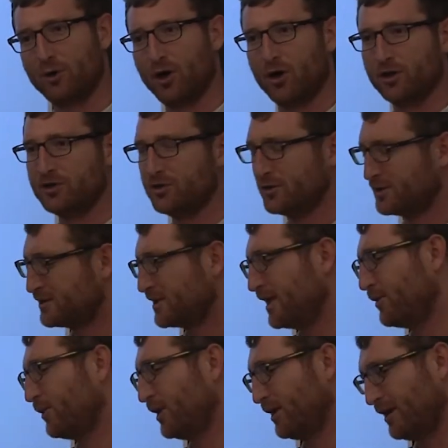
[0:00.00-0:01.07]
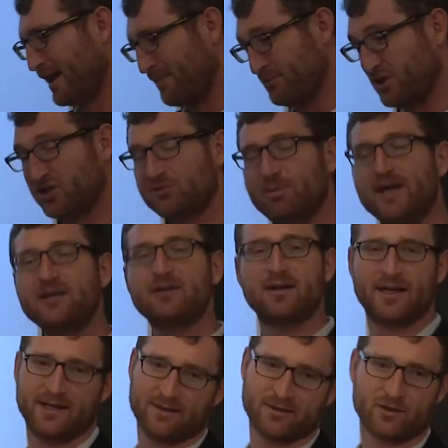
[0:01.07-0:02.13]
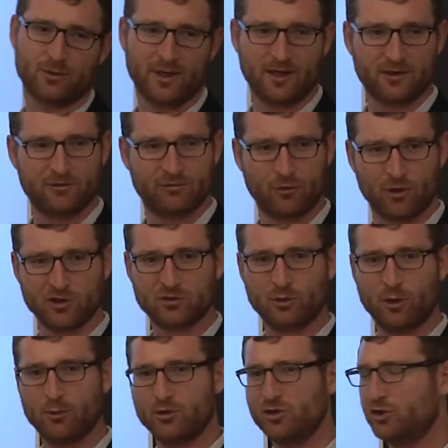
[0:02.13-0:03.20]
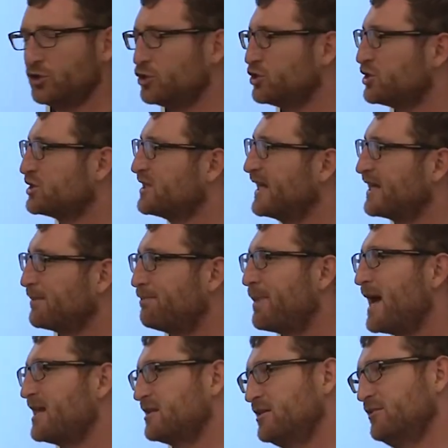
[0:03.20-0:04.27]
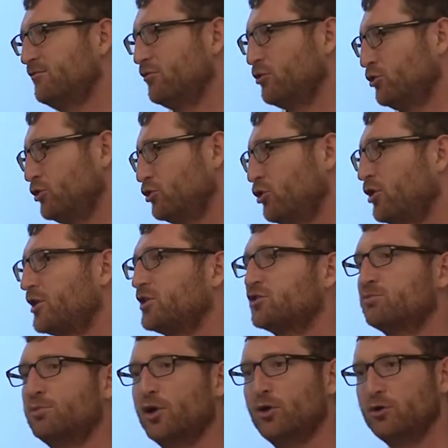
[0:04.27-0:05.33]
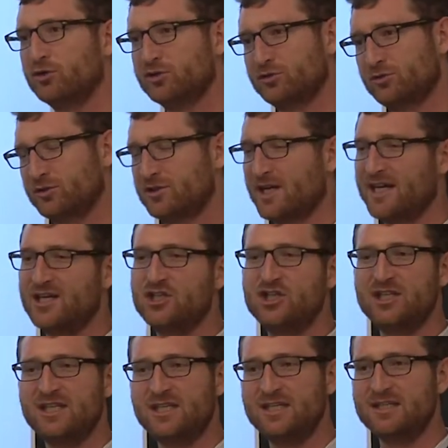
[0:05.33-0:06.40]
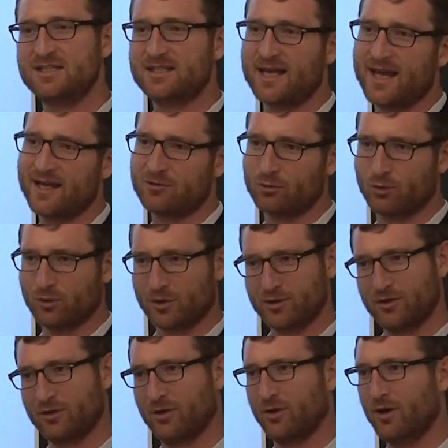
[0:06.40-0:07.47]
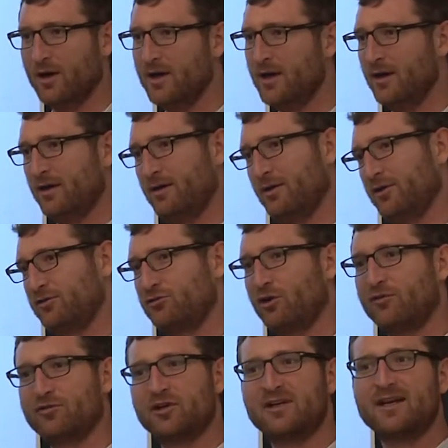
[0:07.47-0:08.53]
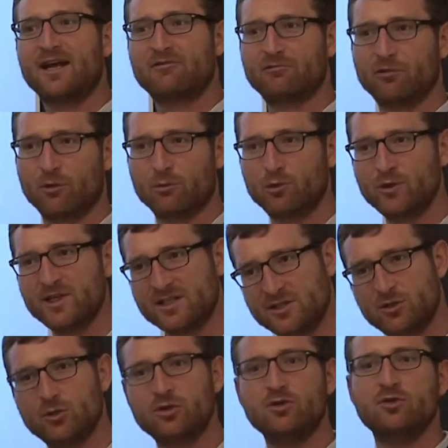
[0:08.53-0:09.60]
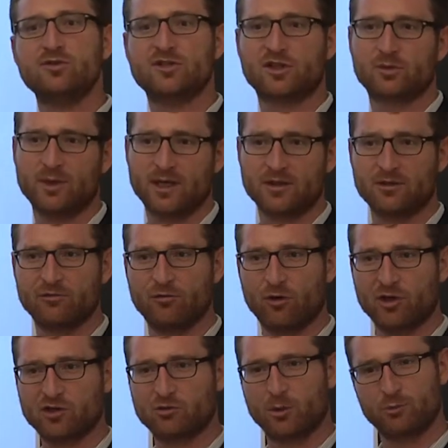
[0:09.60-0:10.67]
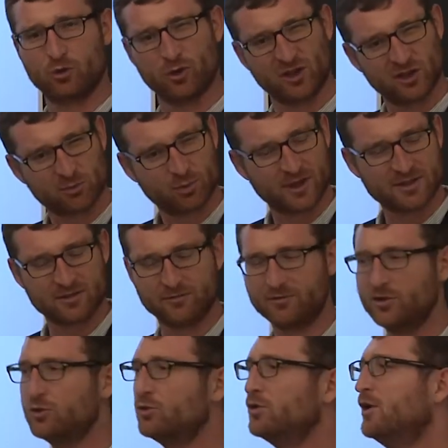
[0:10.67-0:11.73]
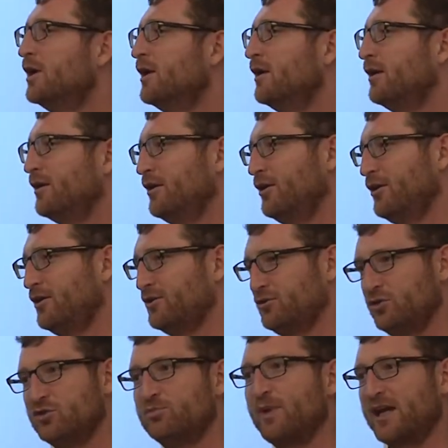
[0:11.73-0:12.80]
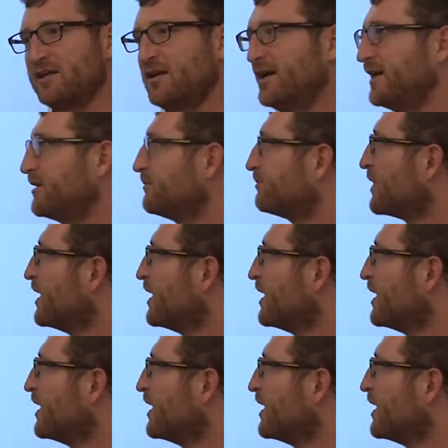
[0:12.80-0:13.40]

bond, you could say, well, let me speculate in the credit default swap, and you can just take a bet, even though you're not exposed to, say, GE's debt or, you know, uh, sovereign debt from Greece. You can use a credit default swap to express a view uh, to speculate.